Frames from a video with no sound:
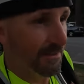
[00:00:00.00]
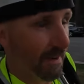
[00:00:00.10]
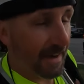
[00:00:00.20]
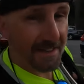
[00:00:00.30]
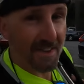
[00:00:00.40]

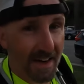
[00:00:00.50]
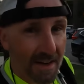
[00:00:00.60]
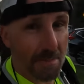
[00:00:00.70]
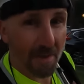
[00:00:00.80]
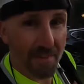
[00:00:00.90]
Very
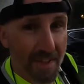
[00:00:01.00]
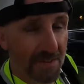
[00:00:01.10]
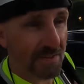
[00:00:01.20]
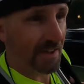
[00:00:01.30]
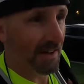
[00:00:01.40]
excited about
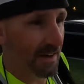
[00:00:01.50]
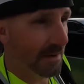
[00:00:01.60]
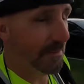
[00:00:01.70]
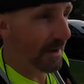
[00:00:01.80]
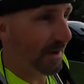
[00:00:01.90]
this.
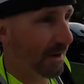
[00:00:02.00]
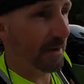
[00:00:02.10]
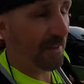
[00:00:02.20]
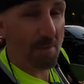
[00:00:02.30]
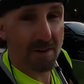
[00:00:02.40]

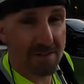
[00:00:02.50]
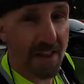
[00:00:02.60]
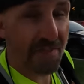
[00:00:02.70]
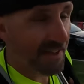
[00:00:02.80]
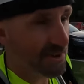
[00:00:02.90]
Heard nothing but
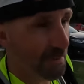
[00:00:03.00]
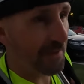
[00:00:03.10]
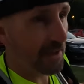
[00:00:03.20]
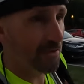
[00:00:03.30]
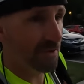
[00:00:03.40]
great things
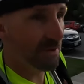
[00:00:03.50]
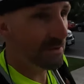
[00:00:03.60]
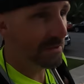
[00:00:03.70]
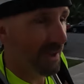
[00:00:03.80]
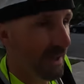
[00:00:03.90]
about these
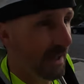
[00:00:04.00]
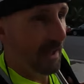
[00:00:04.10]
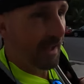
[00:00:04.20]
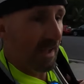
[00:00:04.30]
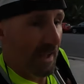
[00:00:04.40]
shoes.
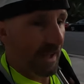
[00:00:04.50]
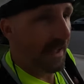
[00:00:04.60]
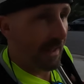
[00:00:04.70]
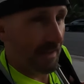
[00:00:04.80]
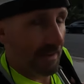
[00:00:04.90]

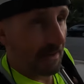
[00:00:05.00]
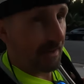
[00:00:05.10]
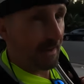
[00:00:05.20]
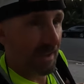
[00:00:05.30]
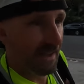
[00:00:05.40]
And
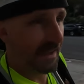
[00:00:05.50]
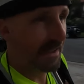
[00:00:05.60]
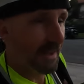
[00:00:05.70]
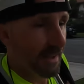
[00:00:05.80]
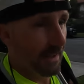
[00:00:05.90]

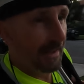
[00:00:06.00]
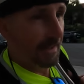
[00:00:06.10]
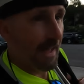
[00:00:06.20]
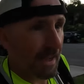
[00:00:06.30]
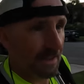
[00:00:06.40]

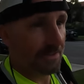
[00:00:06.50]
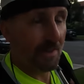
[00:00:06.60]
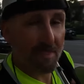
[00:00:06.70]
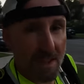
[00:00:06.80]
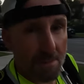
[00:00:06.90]
yeah,
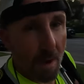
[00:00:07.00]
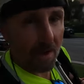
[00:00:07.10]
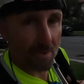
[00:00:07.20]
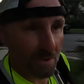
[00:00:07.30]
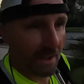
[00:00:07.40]
17
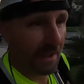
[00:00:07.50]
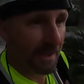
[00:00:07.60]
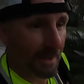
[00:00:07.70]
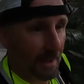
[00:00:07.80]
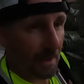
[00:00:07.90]
miles.
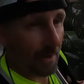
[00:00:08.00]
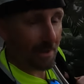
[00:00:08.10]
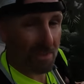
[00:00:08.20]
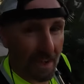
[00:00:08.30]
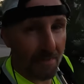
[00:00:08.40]

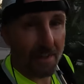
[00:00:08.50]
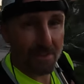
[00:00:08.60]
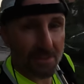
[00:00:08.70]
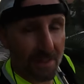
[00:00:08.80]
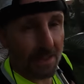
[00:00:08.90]
Gonna see how
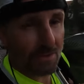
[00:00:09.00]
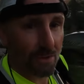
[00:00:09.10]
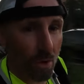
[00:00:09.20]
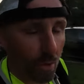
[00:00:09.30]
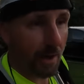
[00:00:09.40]
these
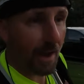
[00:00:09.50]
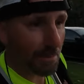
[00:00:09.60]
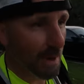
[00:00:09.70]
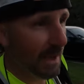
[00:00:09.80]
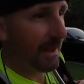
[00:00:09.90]
things hold
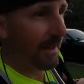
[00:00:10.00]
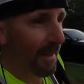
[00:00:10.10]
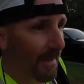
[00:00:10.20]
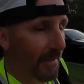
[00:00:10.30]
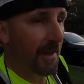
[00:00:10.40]
up.
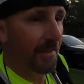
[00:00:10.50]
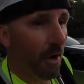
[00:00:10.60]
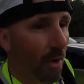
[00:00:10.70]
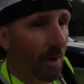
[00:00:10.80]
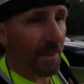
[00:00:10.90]

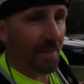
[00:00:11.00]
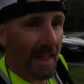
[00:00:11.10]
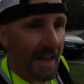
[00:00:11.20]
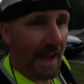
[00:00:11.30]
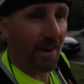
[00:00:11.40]
The only
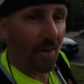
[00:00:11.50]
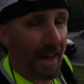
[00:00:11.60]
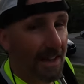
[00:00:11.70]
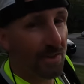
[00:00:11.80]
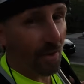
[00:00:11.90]
thing I don't
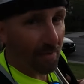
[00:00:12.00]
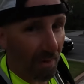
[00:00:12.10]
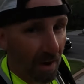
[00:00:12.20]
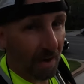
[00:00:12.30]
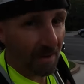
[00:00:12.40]
like so
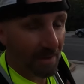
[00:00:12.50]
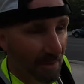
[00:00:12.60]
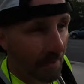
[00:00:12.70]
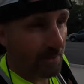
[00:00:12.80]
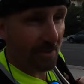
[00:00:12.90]
far,
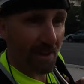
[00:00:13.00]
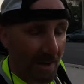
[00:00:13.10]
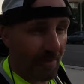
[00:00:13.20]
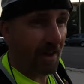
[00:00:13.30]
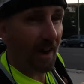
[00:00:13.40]
which is
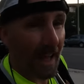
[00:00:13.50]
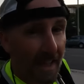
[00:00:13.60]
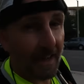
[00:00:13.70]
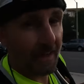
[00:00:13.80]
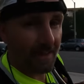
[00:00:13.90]
kind of a
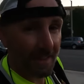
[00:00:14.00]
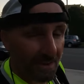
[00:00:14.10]
like and a